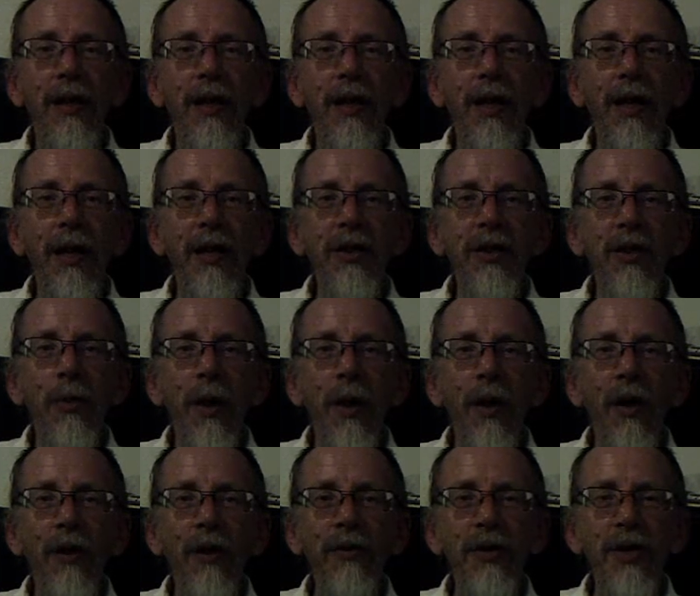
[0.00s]
It's about
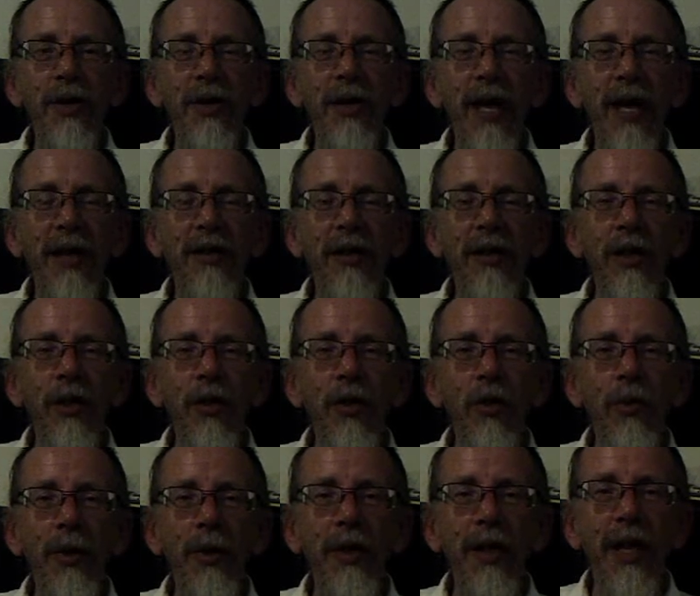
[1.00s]
understanding
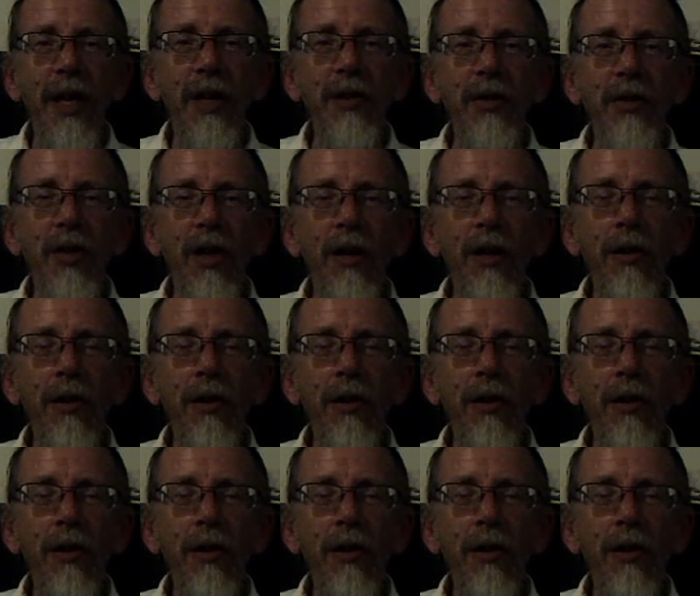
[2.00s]
human nature,